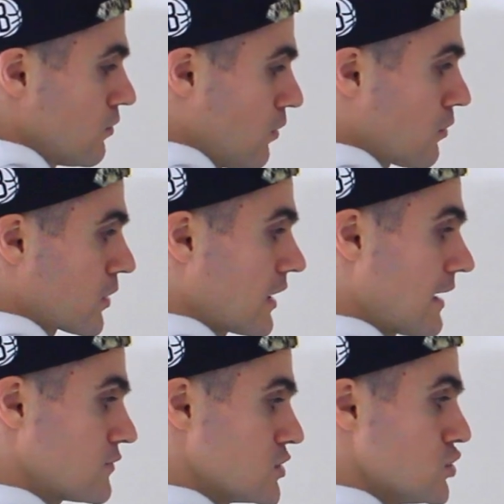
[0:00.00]
what we're going
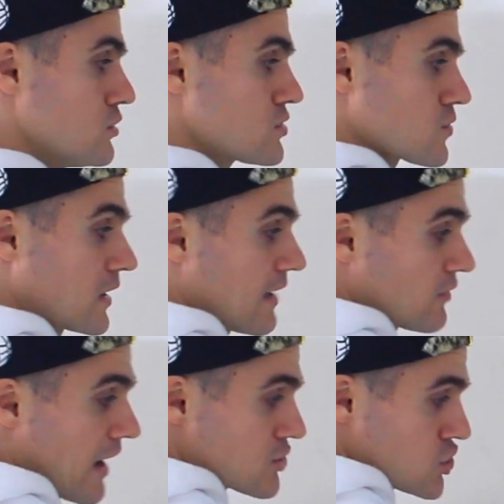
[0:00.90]
to have to do is we're going to
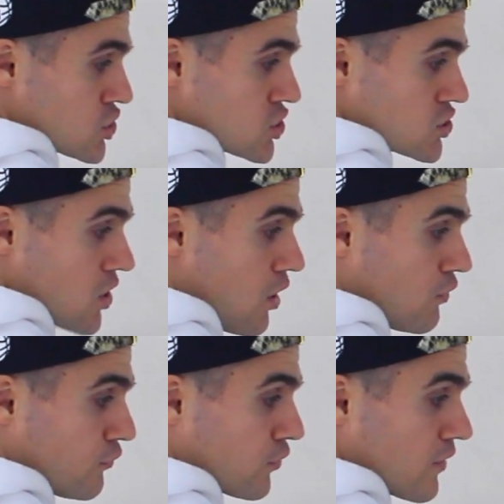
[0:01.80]
have to actually
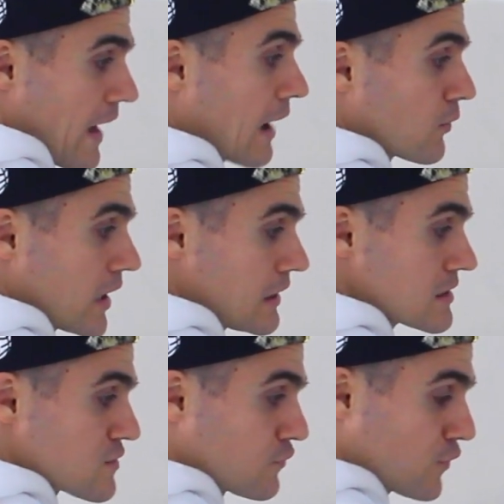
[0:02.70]
solve for that
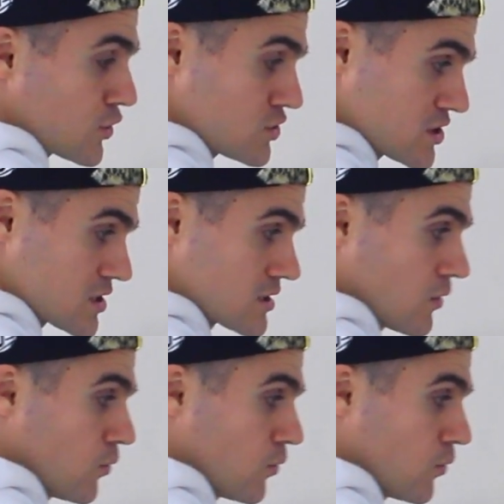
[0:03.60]
radius first